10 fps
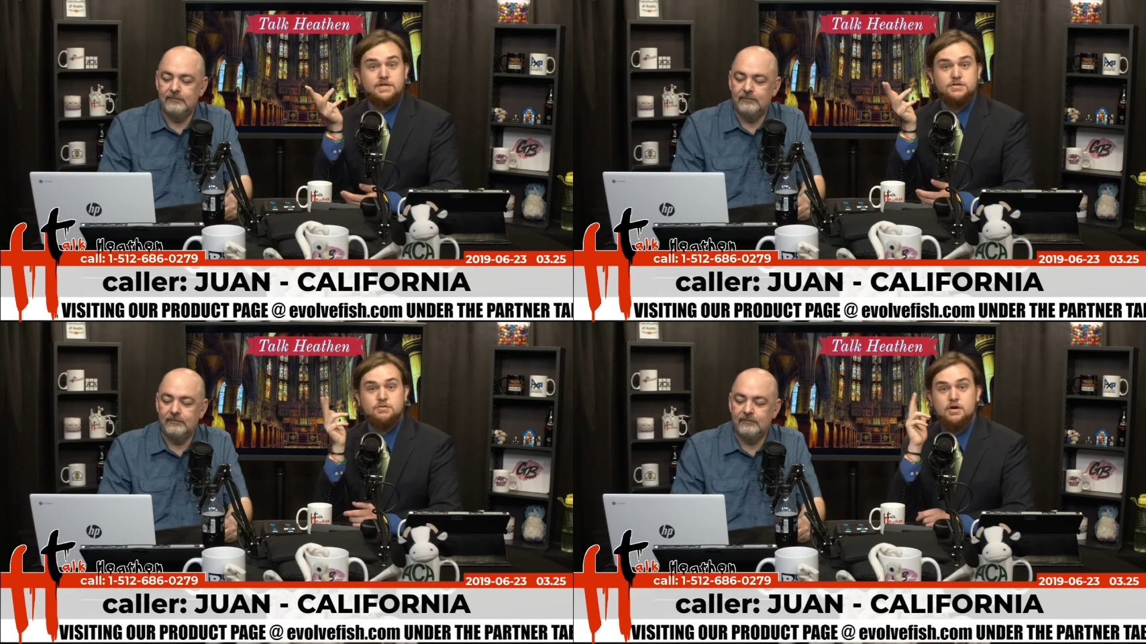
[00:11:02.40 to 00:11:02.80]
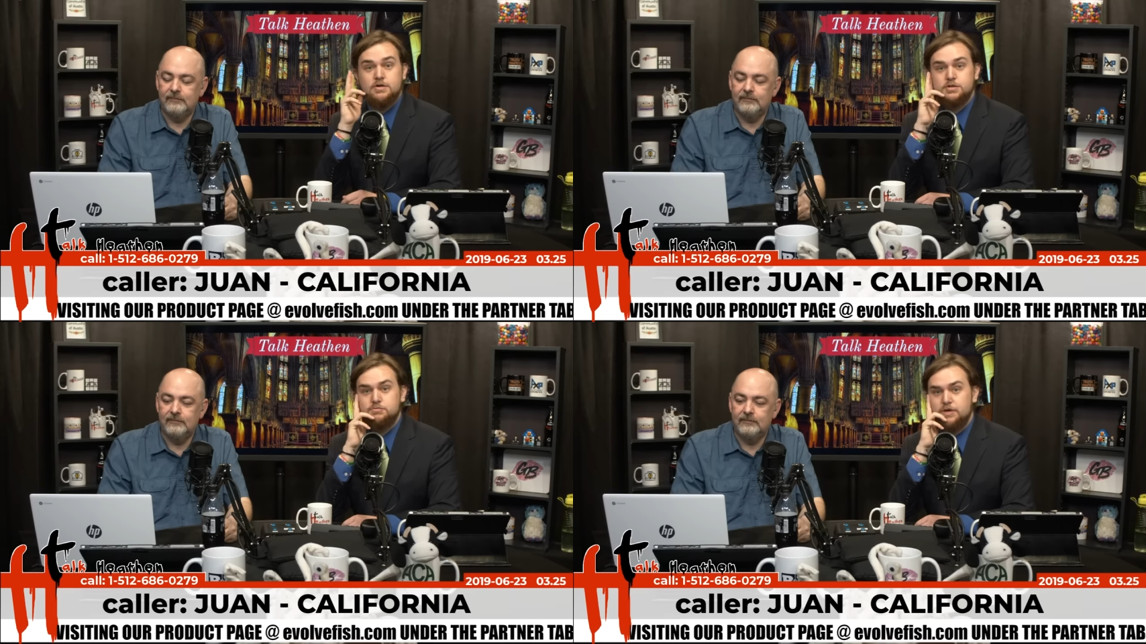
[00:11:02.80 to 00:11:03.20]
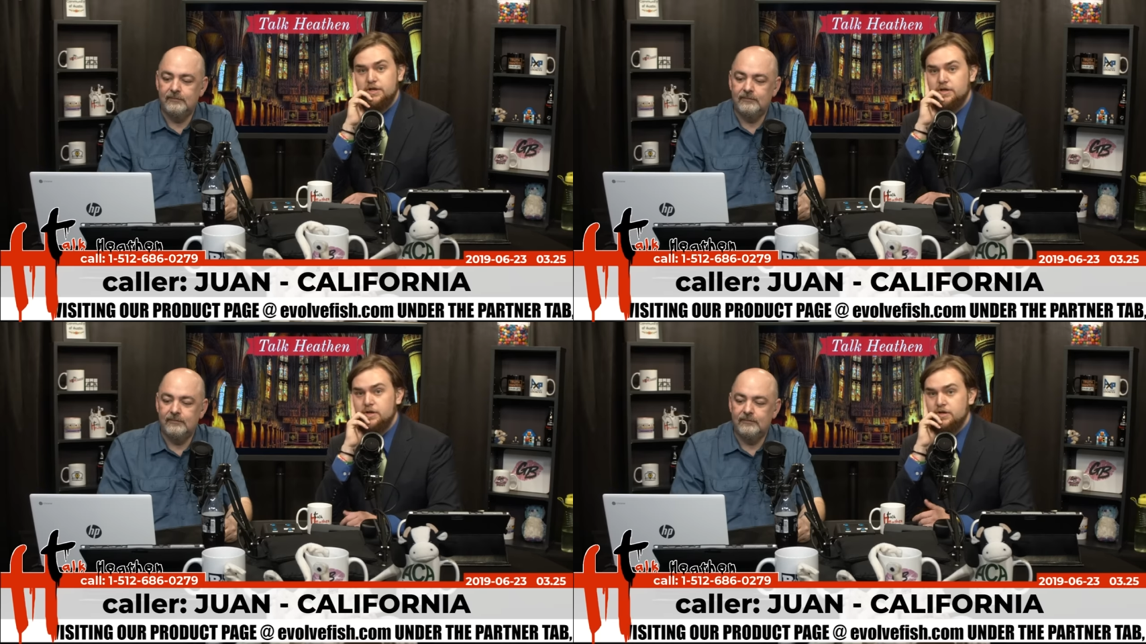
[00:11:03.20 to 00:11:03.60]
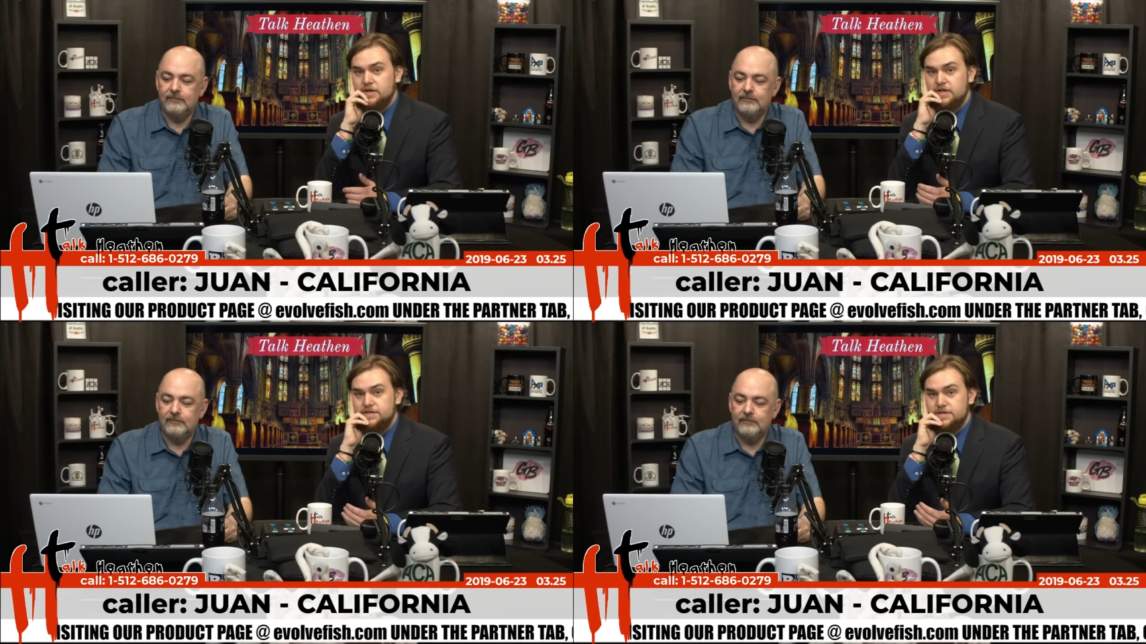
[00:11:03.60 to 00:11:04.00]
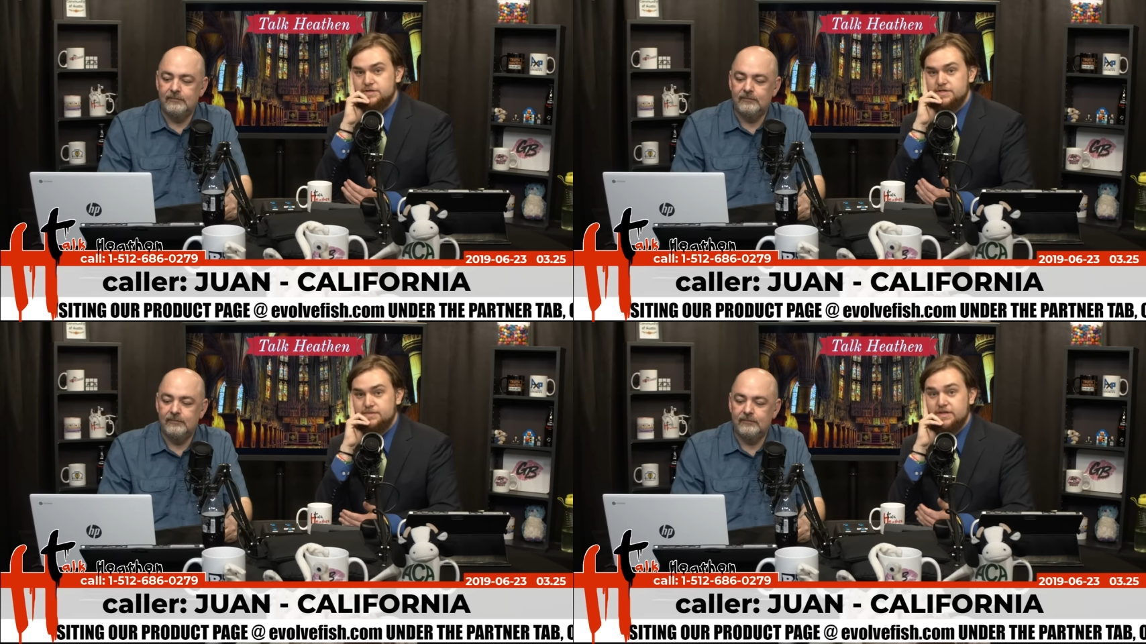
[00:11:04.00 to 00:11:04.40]
Speaker 1: it's not too harsh, but. Is
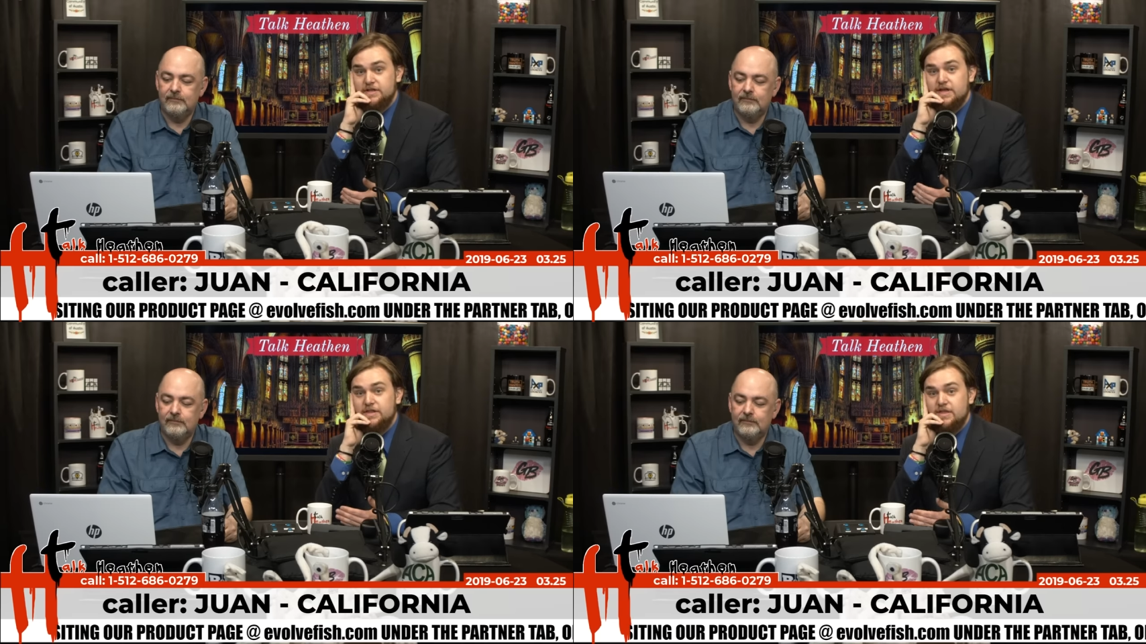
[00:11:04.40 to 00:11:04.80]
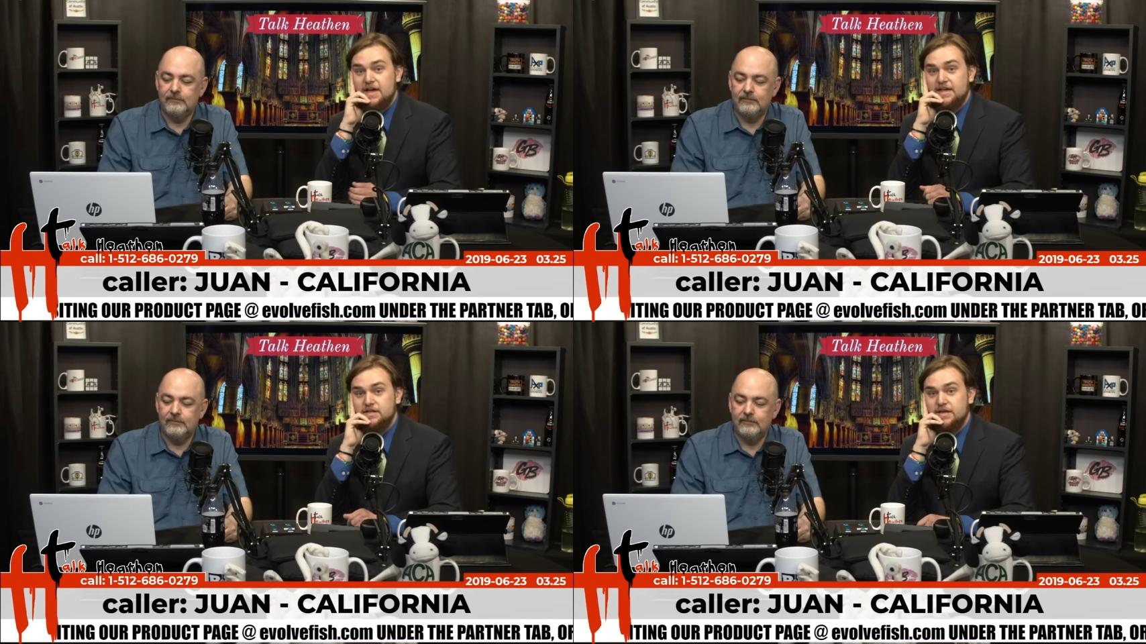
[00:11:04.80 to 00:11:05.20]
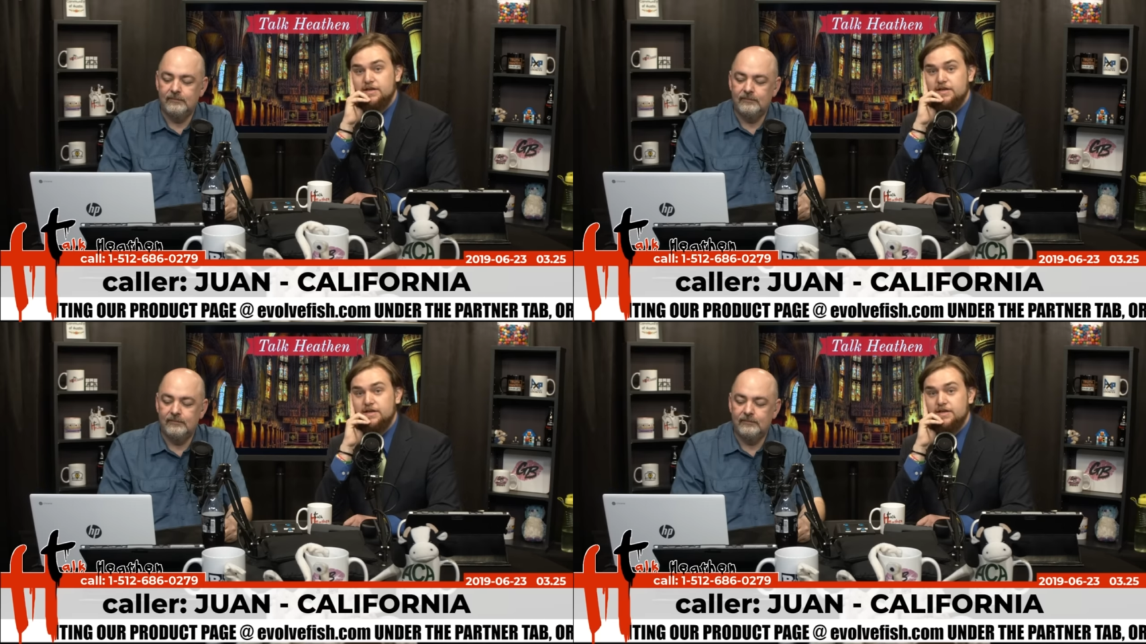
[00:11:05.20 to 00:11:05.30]
there something like that?